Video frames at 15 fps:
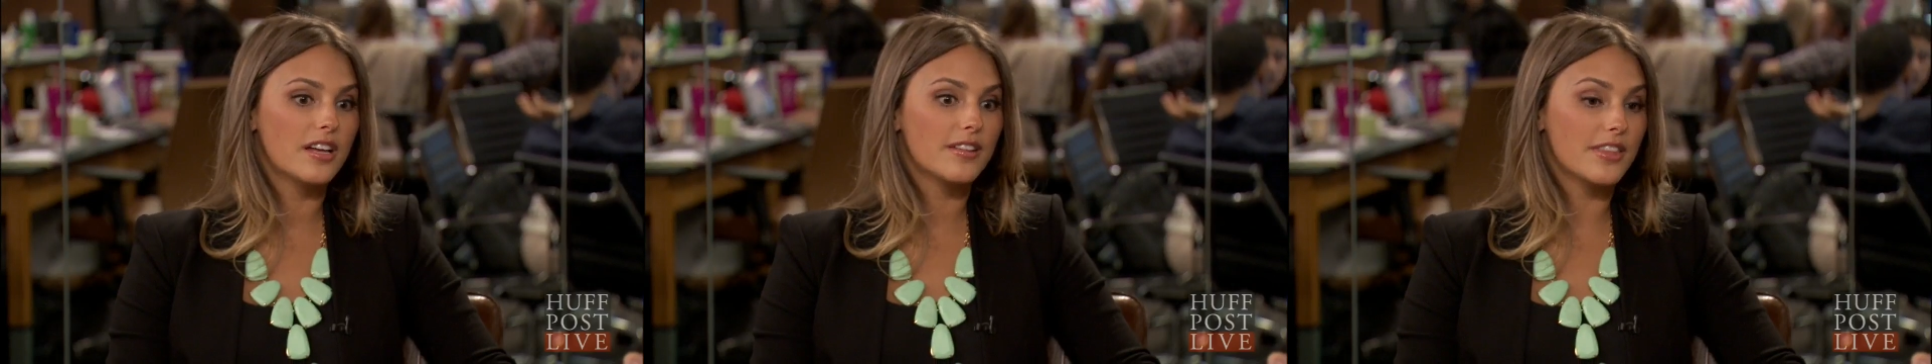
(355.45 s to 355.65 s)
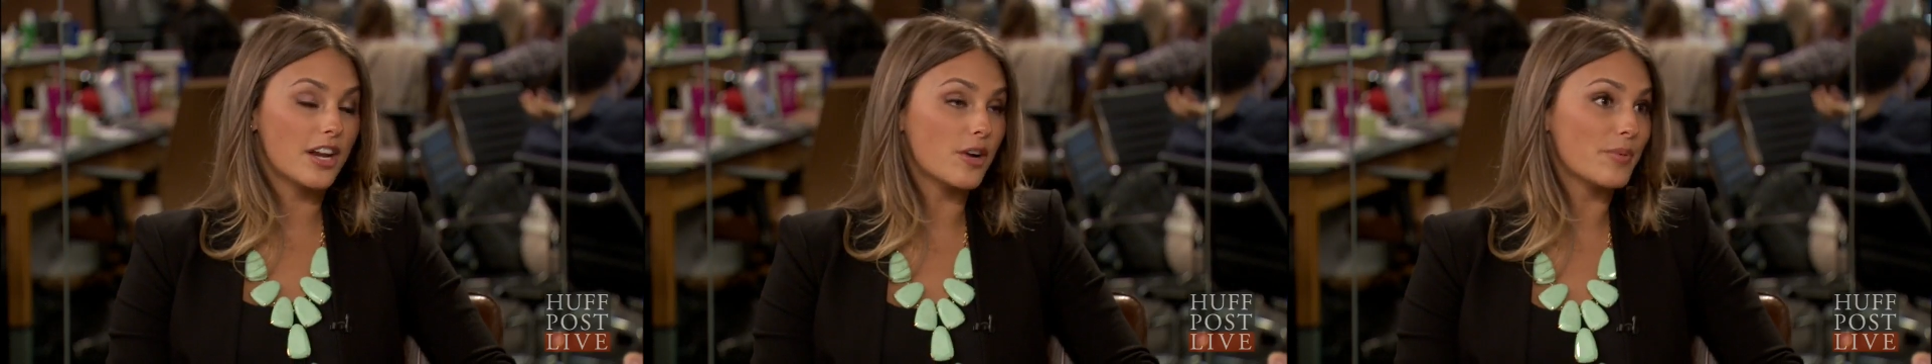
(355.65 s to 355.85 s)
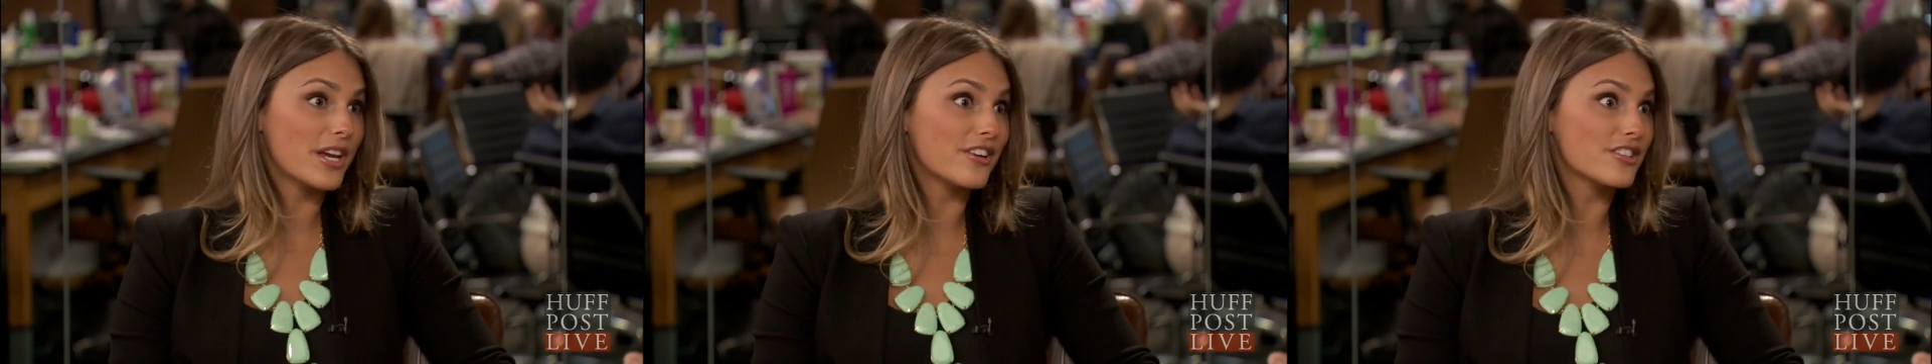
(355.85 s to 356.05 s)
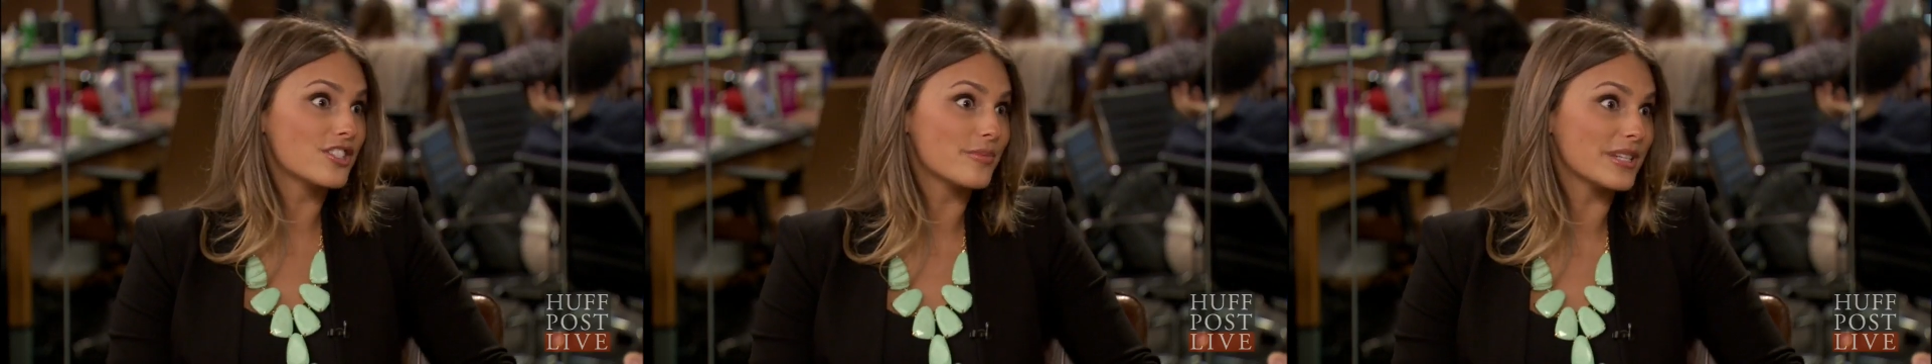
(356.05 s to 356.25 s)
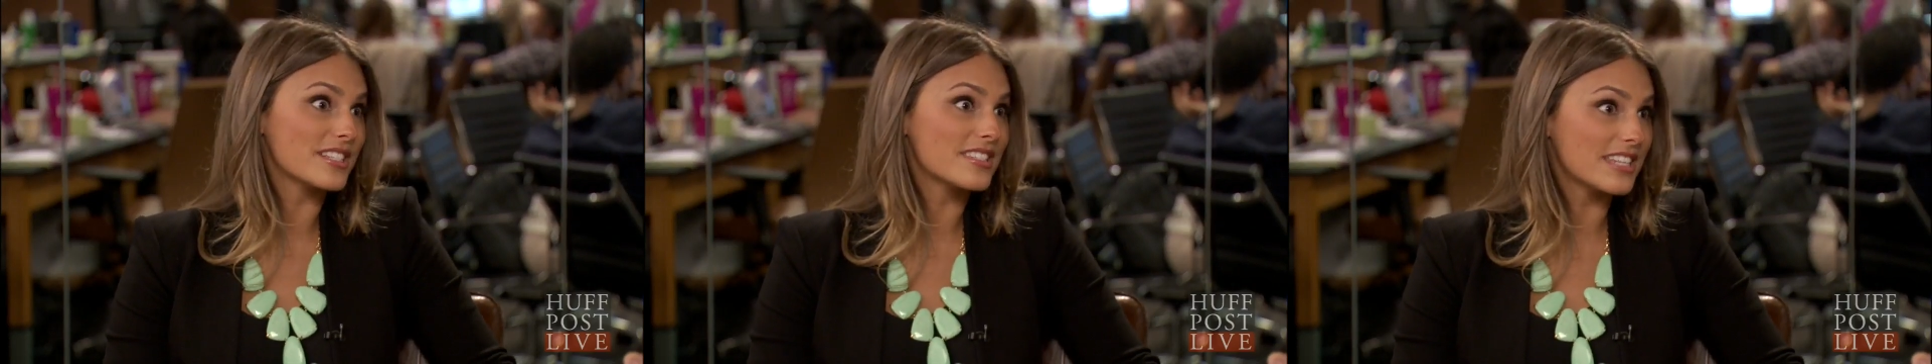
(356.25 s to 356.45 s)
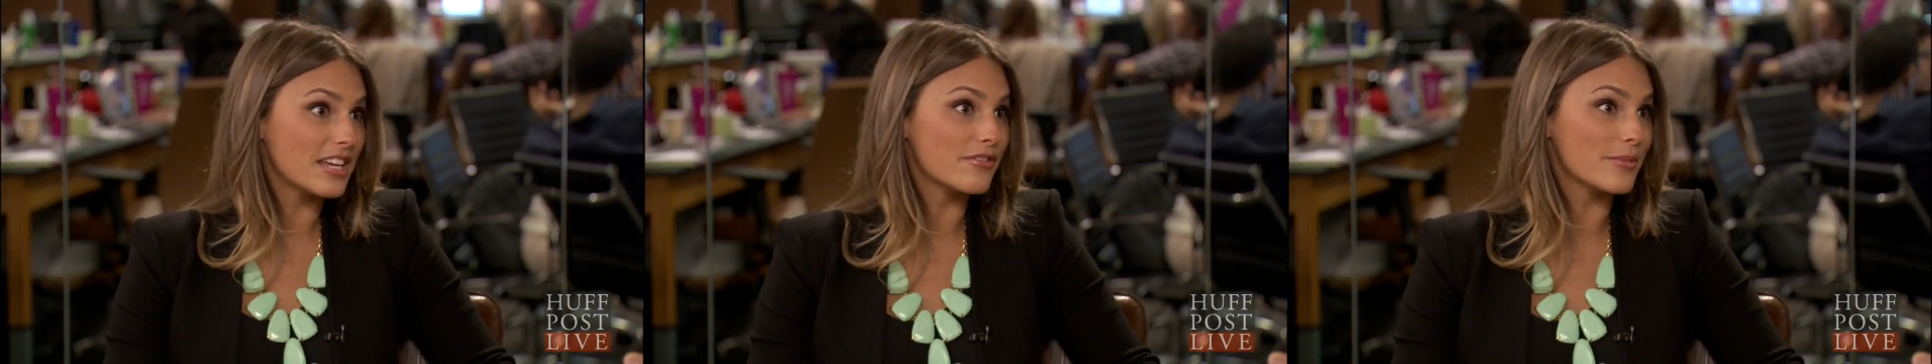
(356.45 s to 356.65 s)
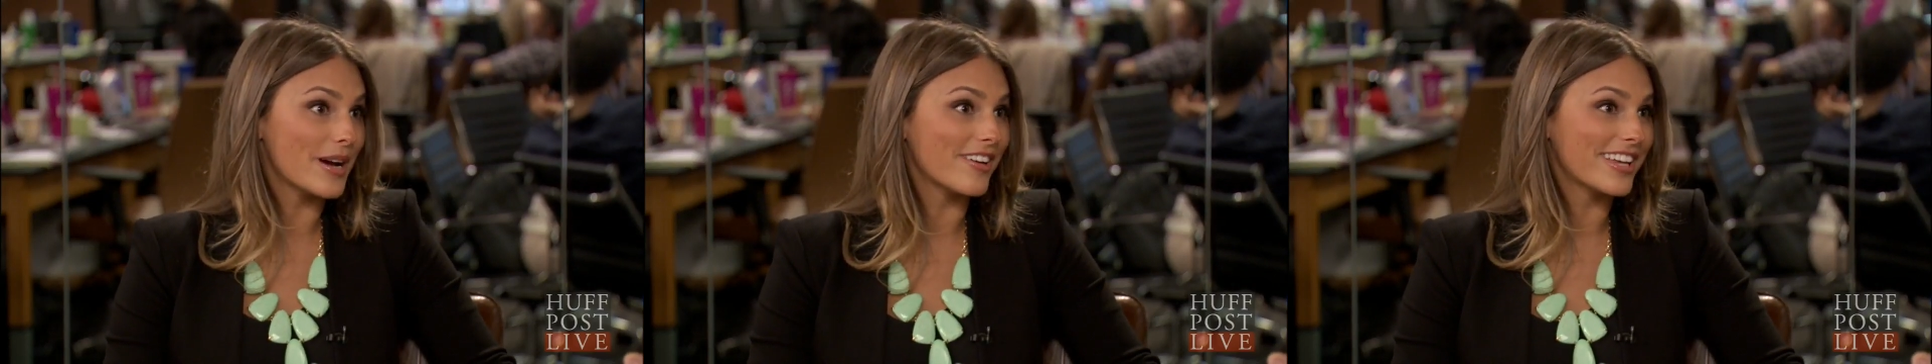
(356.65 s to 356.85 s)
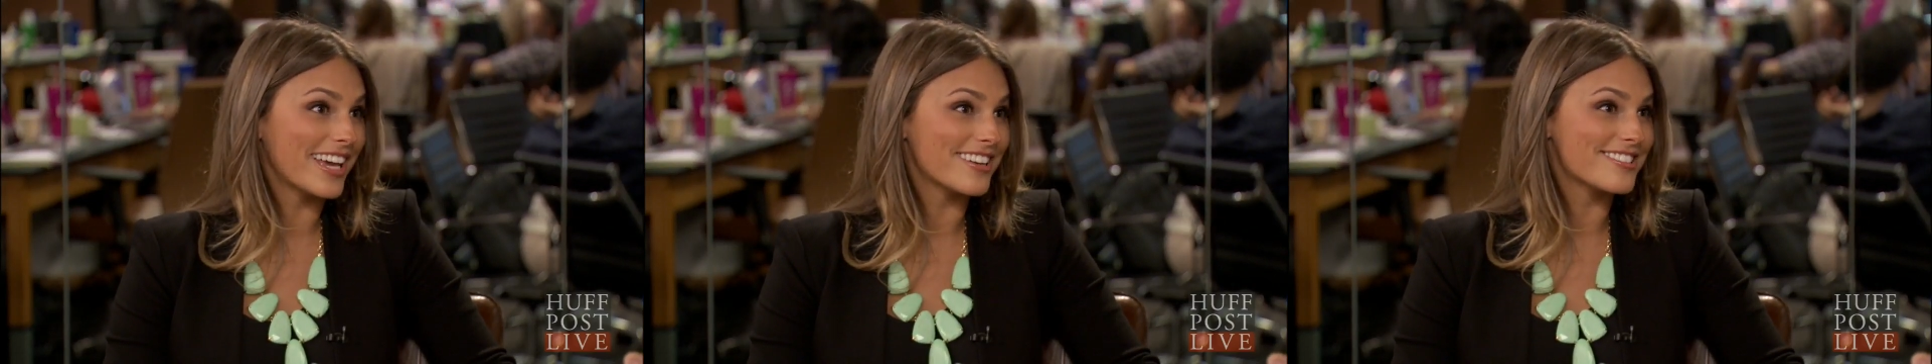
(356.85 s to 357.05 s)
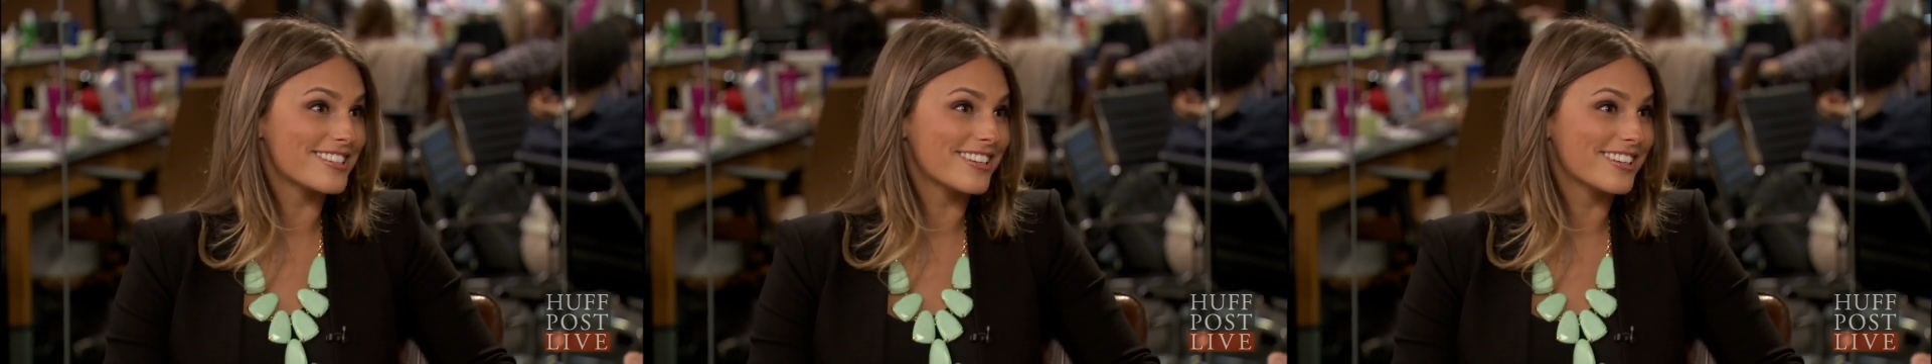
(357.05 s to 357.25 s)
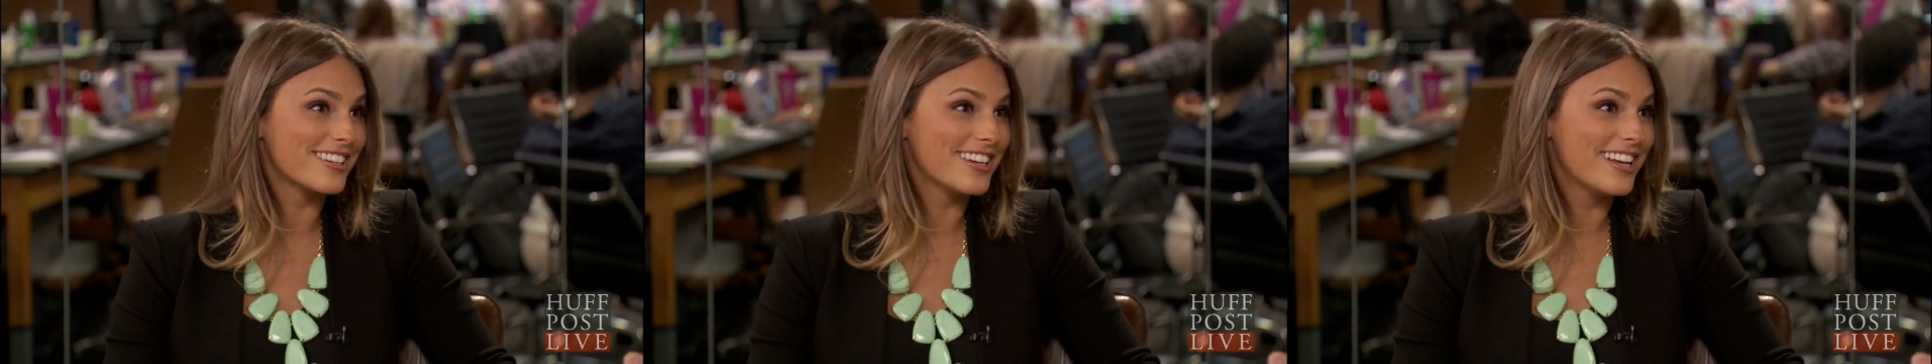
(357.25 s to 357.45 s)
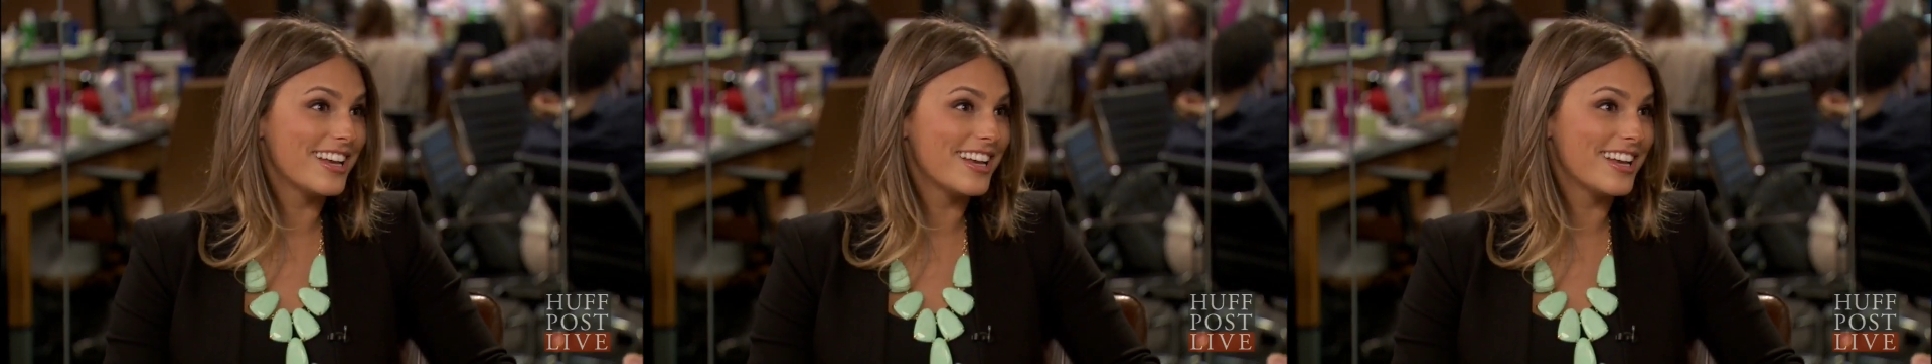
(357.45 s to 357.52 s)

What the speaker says: that our parents are being safe about cancer.